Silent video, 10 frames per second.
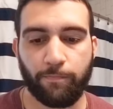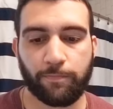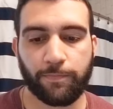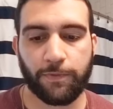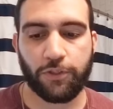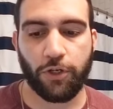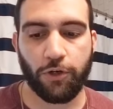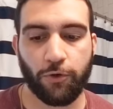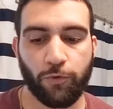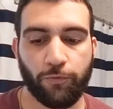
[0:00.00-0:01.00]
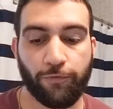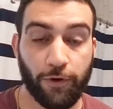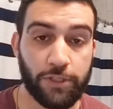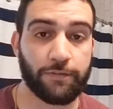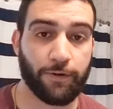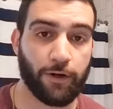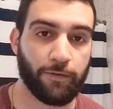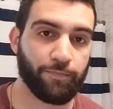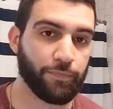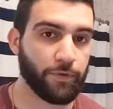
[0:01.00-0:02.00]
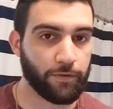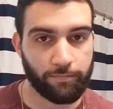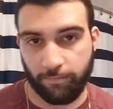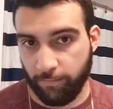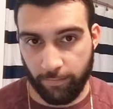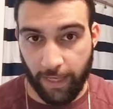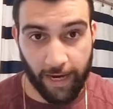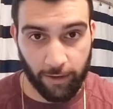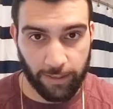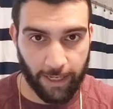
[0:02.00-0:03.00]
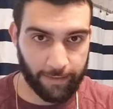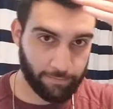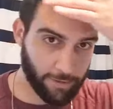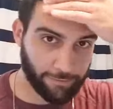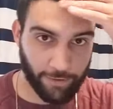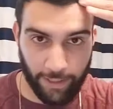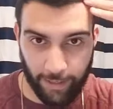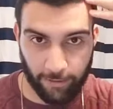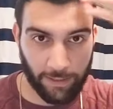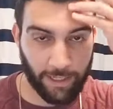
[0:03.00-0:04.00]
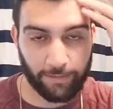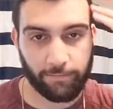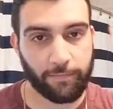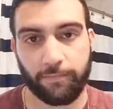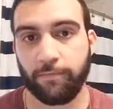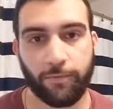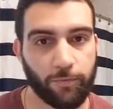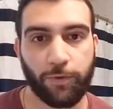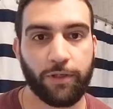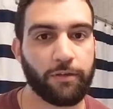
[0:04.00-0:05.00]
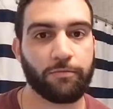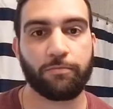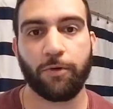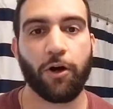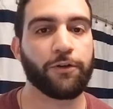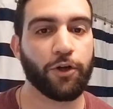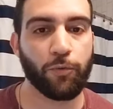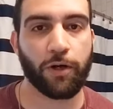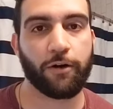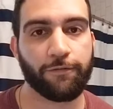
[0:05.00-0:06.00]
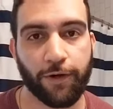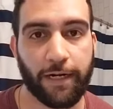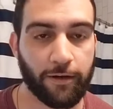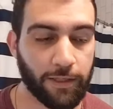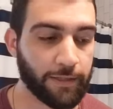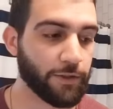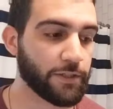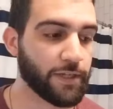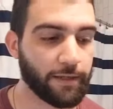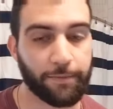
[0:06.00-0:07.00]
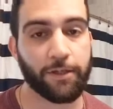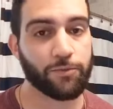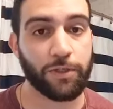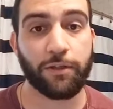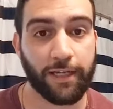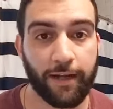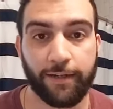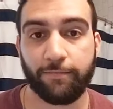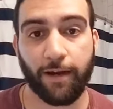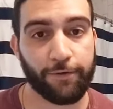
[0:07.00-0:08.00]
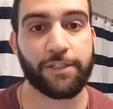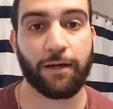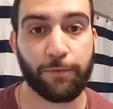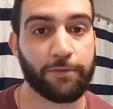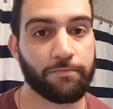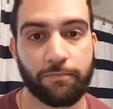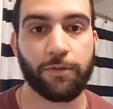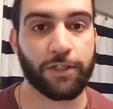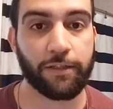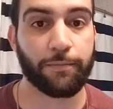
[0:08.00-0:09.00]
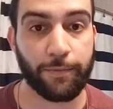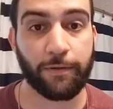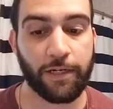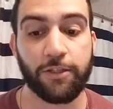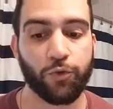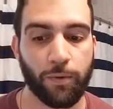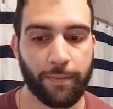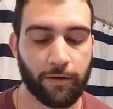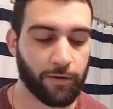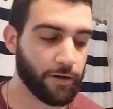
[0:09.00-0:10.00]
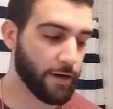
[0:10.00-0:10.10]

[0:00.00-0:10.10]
So first of all, the hairline, the front hairline. We all know what our front hairline looks like because we look at it every time we look in into a mirror.